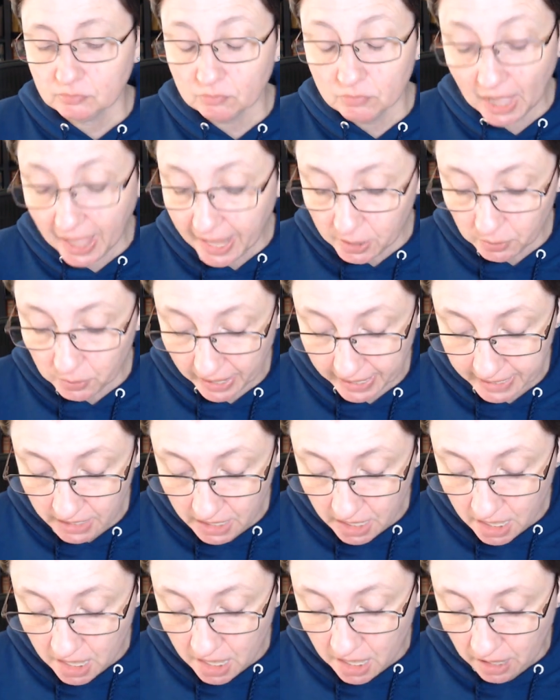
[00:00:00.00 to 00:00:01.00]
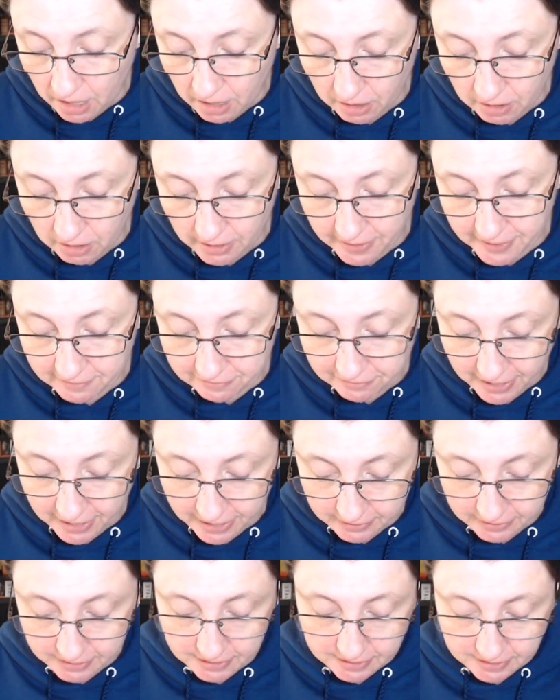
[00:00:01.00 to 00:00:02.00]
Anyway, uh, and then
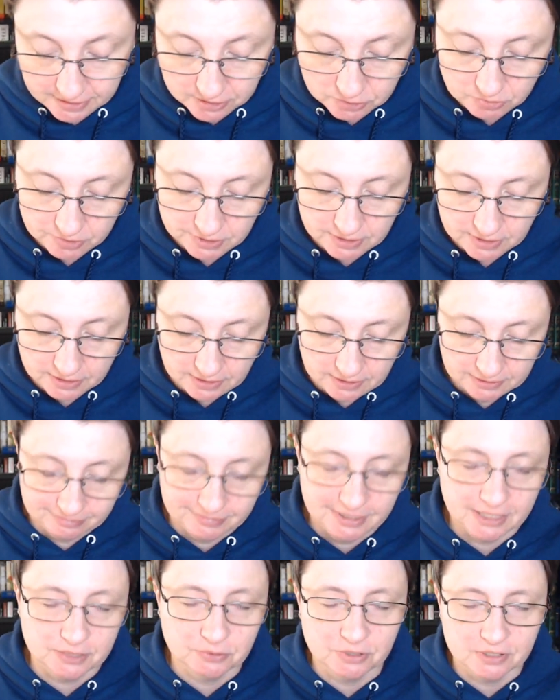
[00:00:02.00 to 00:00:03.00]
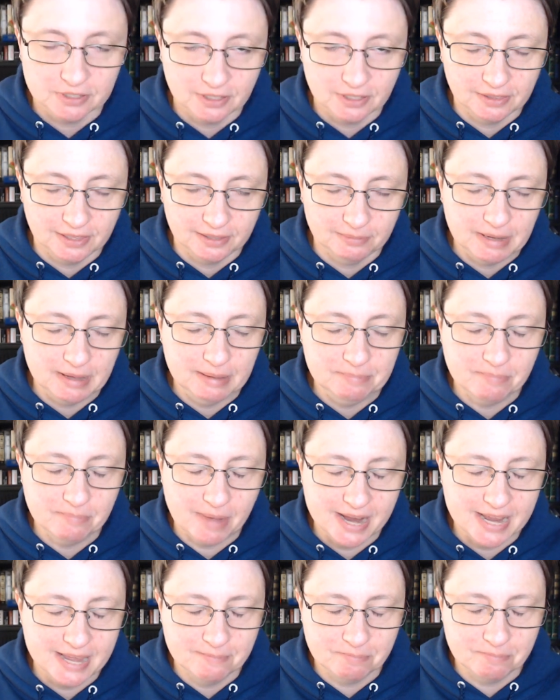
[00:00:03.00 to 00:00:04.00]
finally, this was a this was the my
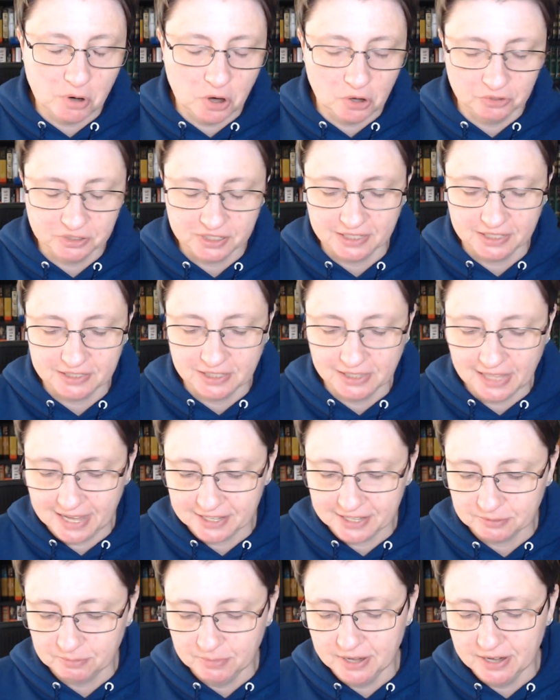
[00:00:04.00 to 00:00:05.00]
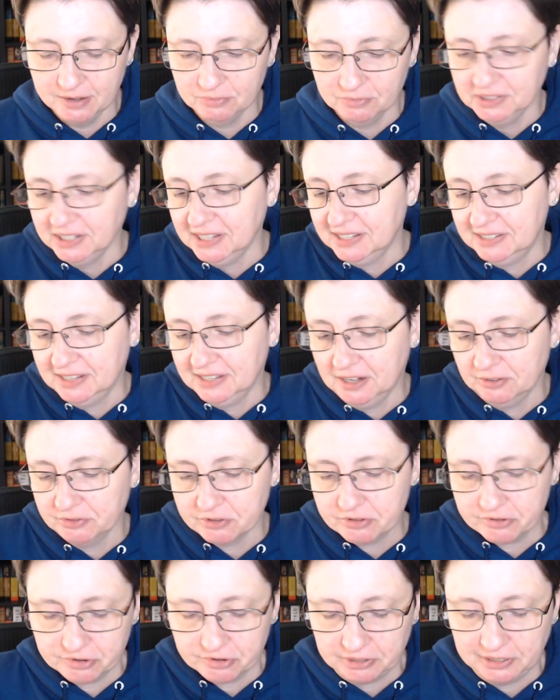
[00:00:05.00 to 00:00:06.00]
impulse at the last minute when they sent out the
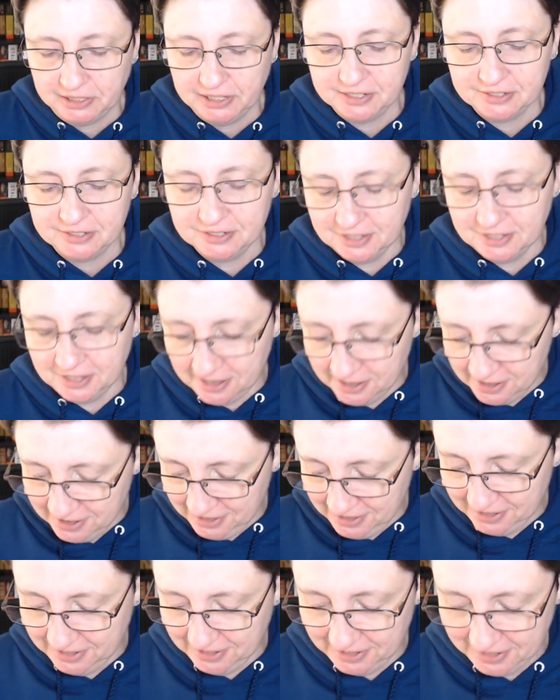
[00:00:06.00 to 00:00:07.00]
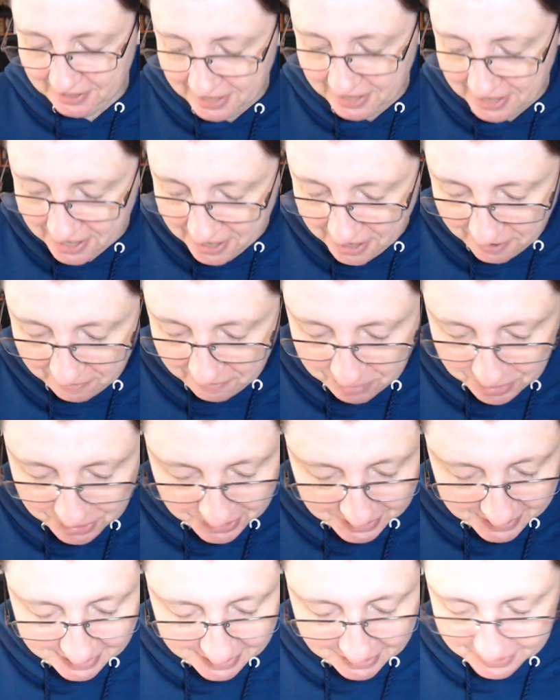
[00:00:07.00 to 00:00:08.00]
third list of
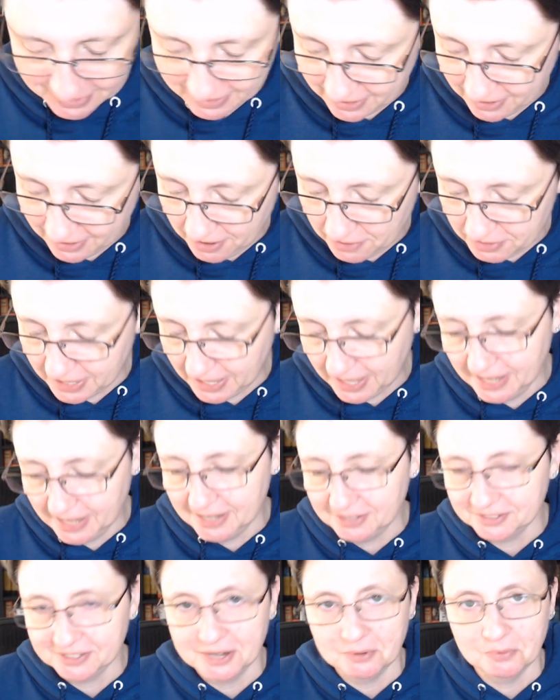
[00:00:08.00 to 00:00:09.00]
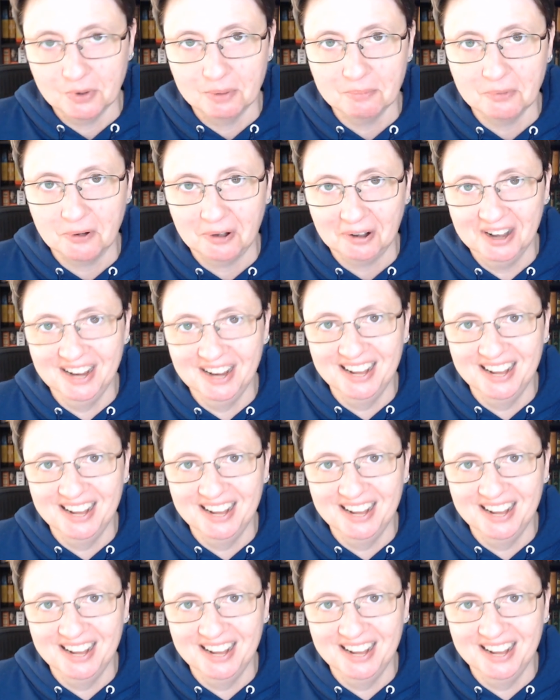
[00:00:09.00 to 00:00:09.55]
books. I was like, okay, I'll take one more.